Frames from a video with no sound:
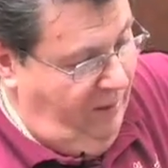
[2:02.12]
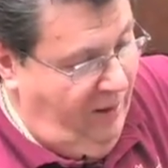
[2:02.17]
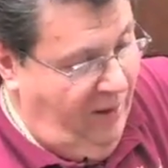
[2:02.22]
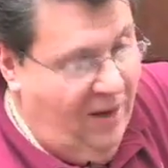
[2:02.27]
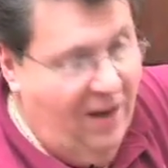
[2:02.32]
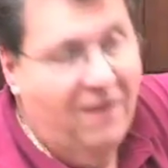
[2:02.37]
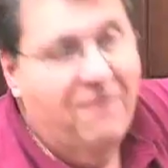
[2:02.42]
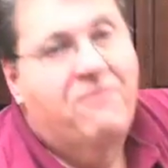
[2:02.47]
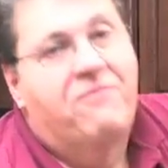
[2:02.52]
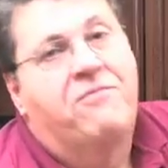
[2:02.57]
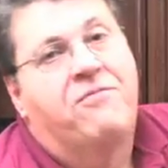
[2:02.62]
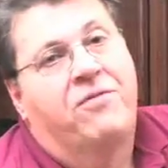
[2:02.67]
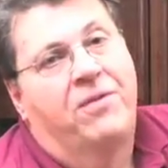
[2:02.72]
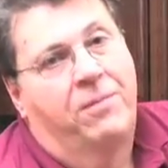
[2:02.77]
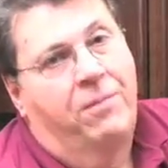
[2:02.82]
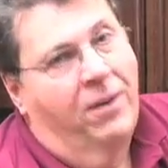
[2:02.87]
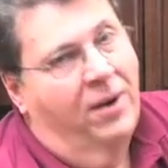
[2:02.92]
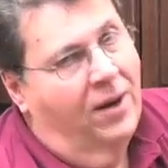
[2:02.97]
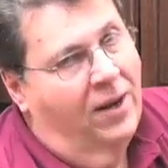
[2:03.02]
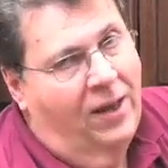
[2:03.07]

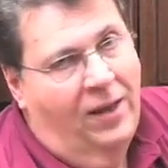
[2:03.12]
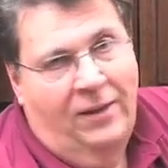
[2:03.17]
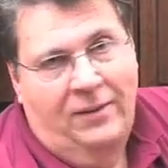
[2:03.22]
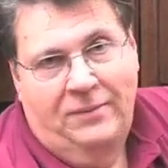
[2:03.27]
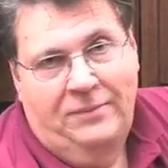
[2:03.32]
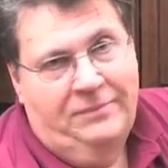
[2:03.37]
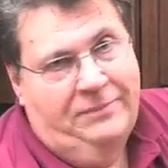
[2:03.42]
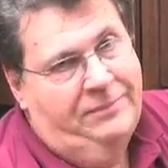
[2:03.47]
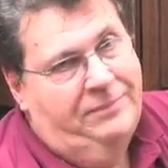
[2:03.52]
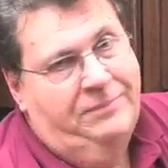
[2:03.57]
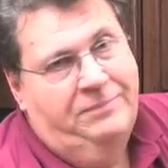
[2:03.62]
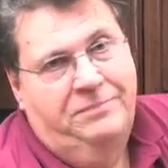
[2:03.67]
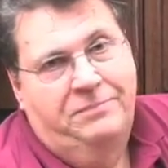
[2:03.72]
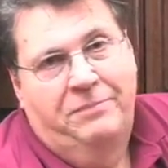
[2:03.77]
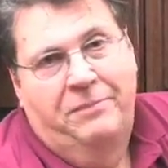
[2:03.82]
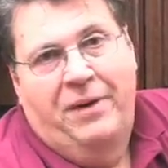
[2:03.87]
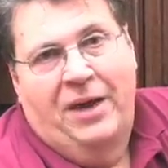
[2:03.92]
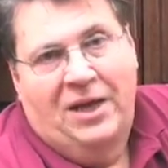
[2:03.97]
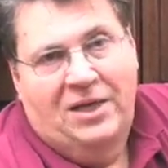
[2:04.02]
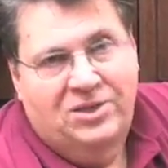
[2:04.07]
Everybody
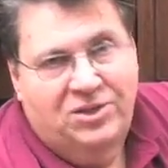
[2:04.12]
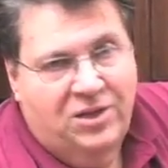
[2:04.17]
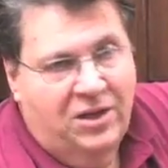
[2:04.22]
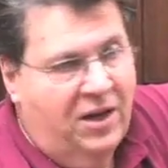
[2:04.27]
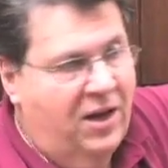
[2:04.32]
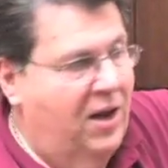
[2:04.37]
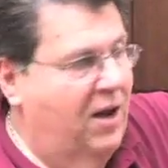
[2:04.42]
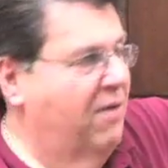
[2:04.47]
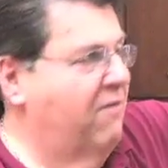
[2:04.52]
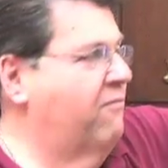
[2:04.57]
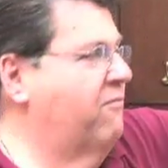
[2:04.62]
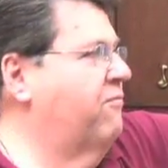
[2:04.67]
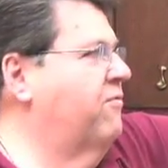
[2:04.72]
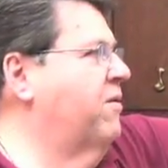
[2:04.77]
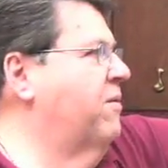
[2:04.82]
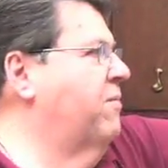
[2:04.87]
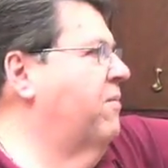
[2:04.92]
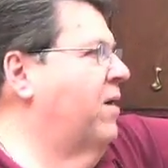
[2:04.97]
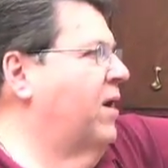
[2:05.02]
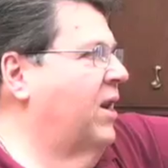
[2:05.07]
makes it.
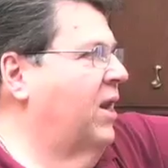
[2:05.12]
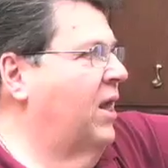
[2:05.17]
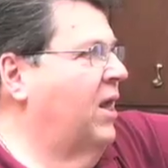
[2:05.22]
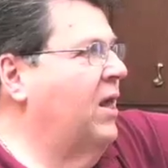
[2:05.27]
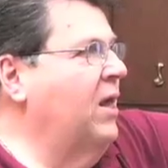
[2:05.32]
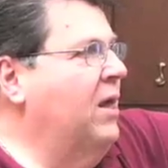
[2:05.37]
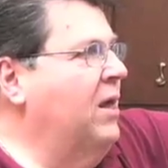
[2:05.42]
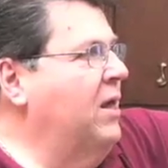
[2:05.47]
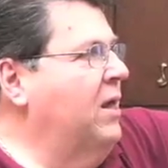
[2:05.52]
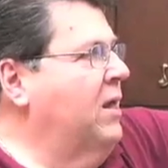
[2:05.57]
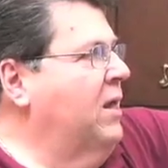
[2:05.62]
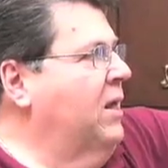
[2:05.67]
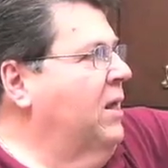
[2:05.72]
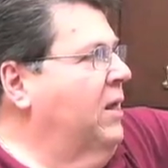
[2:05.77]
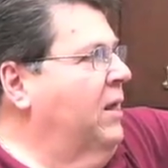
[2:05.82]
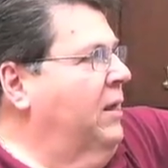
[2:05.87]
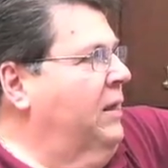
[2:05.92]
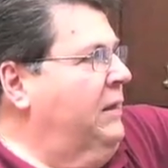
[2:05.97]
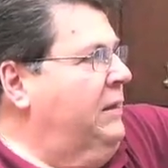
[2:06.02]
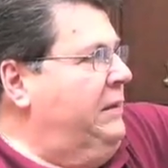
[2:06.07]
Everybody
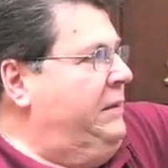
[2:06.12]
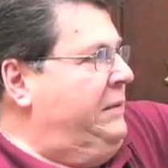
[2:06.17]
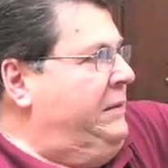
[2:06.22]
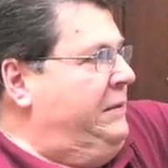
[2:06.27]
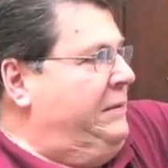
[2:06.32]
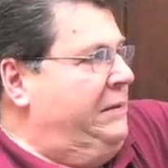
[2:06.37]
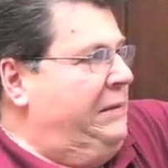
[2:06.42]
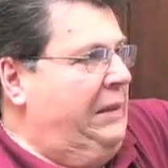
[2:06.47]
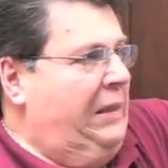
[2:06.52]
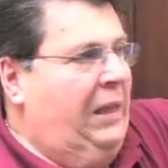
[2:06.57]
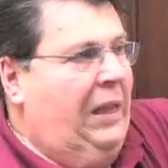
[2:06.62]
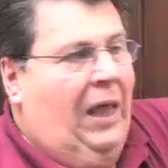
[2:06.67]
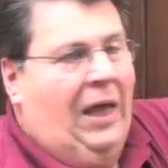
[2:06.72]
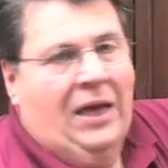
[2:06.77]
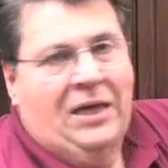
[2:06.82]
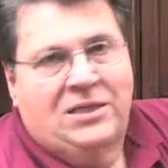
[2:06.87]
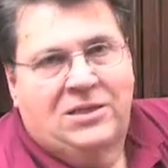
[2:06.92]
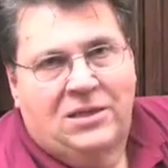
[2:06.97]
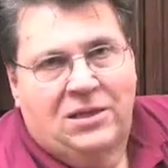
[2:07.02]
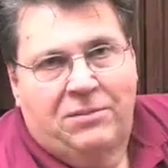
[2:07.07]

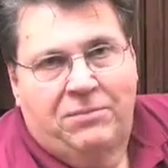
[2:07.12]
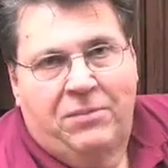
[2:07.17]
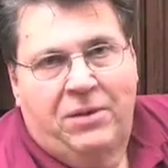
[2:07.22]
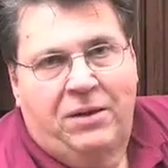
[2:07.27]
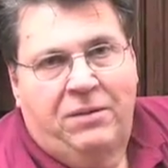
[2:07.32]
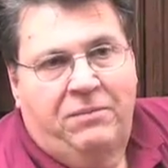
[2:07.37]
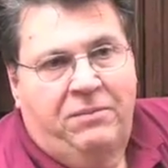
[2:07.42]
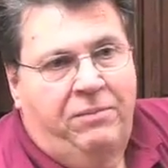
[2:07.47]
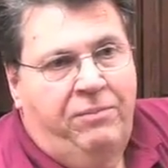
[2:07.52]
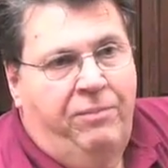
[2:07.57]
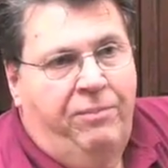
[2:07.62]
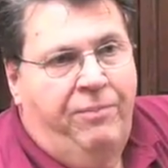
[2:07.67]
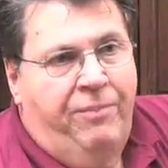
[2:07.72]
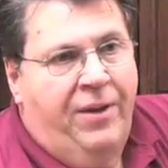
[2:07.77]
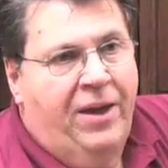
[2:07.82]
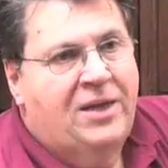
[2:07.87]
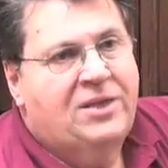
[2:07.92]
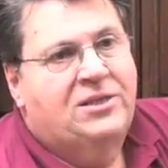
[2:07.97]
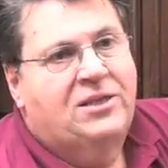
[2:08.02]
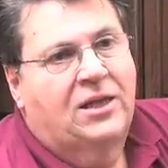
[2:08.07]
likes them, and
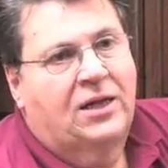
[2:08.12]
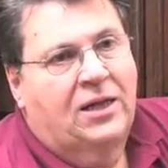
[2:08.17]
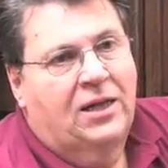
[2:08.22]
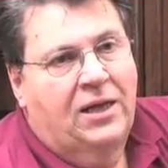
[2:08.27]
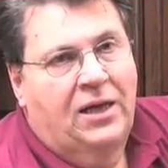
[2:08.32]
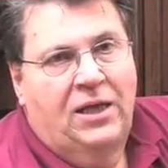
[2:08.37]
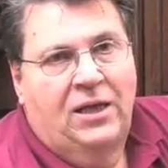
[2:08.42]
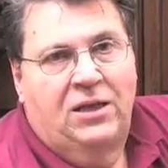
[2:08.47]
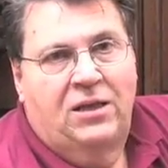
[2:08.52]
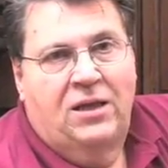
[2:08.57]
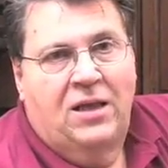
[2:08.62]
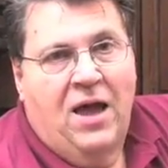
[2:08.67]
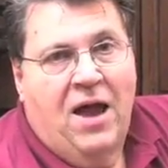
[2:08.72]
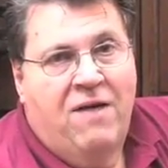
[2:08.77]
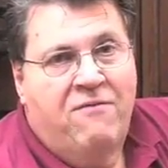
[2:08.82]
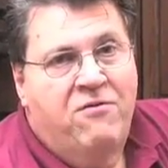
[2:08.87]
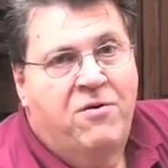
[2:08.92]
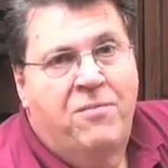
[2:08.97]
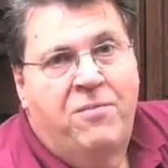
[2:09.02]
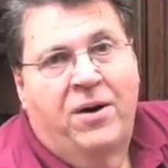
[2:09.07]
basically
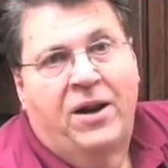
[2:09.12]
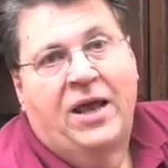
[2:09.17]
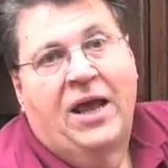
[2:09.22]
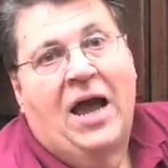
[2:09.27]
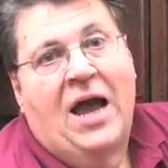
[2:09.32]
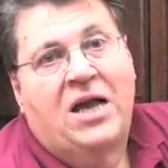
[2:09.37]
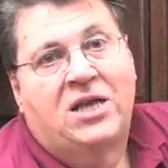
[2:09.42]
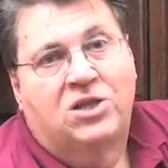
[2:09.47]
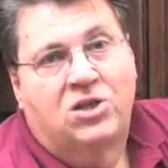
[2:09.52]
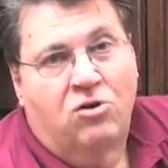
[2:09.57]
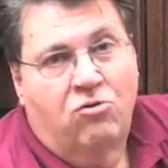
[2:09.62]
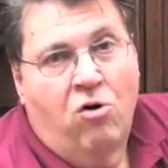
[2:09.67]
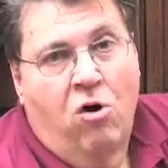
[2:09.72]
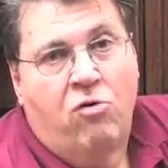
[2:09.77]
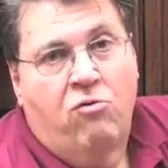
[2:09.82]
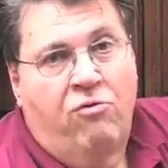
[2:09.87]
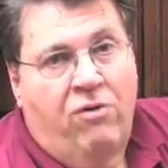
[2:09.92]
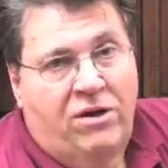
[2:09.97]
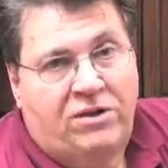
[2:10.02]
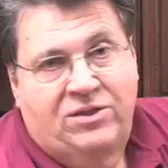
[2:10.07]
everybody has their
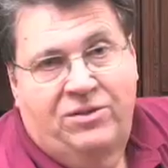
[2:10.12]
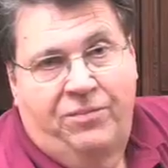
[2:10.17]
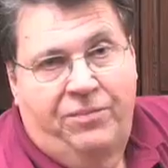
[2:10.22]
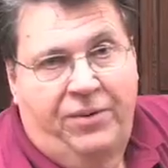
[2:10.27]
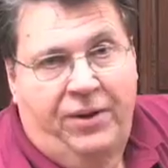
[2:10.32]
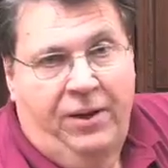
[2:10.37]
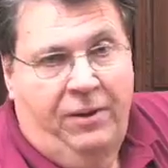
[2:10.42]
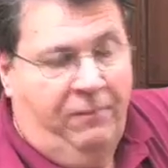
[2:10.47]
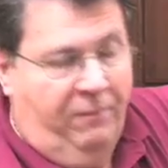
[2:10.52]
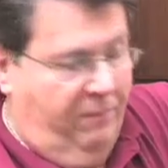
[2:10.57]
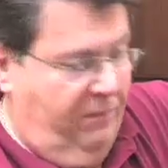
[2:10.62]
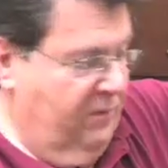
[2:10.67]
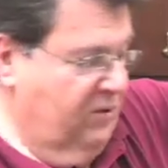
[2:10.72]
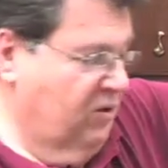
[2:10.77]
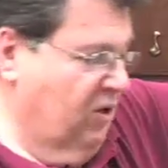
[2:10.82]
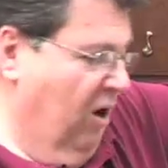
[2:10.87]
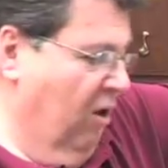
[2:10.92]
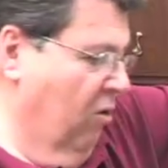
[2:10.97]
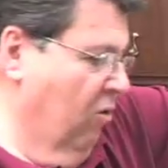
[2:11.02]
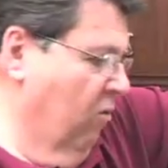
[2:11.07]
own recipe.
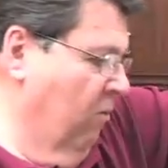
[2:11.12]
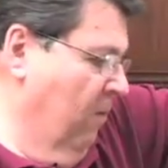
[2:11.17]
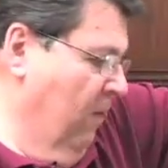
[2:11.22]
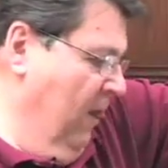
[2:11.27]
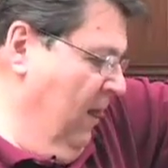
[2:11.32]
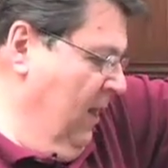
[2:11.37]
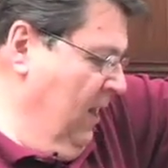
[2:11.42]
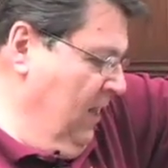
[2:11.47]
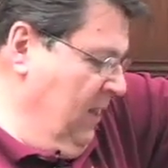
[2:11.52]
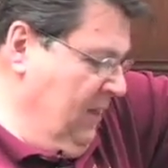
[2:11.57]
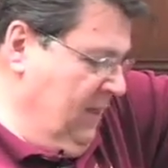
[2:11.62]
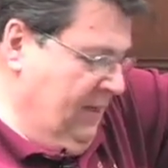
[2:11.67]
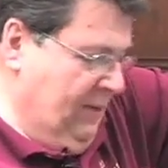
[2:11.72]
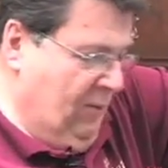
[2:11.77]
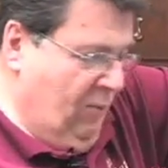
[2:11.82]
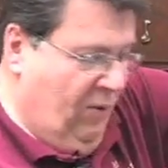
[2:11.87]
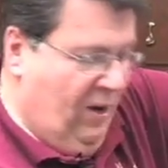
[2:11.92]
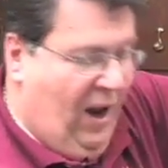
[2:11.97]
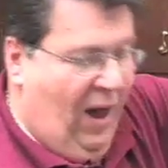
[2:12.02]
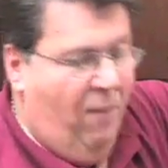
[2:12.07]
So
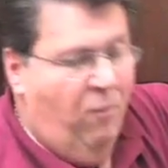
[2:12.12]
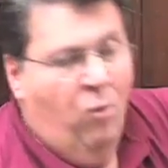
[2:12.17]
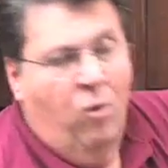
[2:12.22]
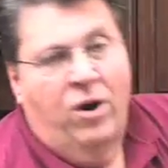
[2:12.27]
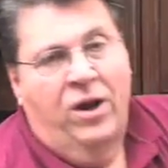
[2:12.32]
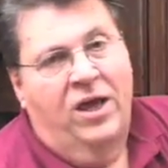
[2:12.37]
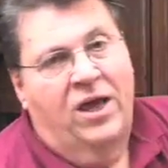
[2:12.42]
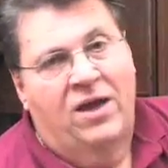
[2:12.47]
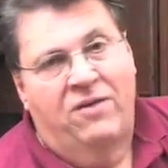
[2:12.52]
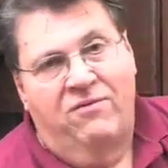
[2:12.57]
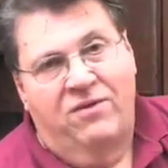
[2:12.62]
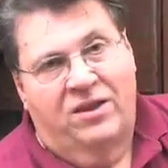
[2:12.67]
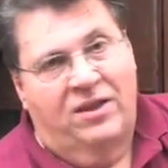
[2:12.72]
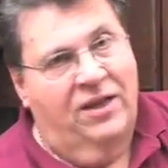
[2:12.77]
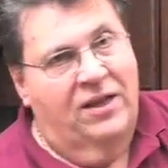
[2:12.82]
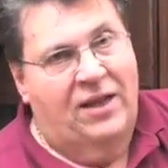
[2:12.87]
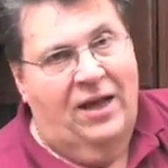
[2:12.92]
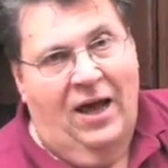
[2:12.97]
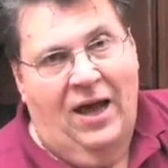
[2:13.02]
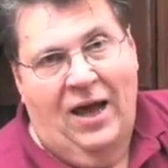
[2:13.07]
what I'm going to give you
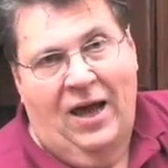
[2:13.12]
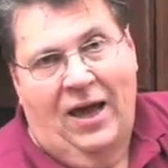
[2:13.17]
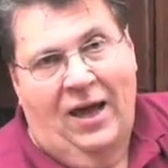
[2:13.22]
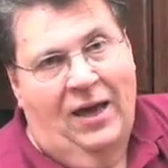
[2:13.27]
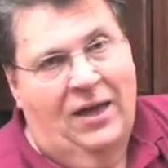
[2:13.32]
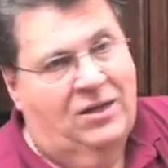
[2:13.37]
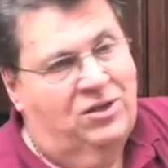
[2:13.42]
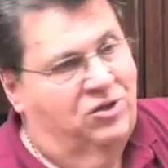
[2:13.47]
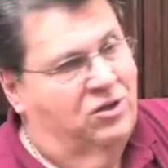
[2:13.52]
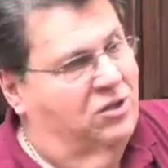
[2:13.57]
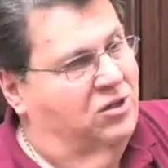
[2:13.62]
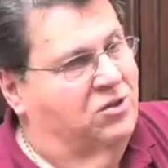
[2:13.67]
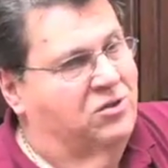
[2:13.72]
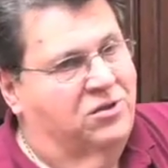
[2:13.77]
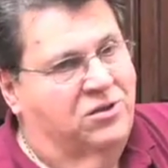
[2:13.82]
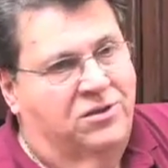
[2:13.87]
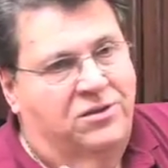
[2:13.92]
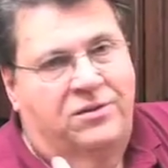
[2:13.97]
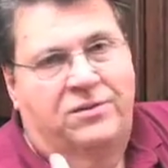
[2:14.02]
today is just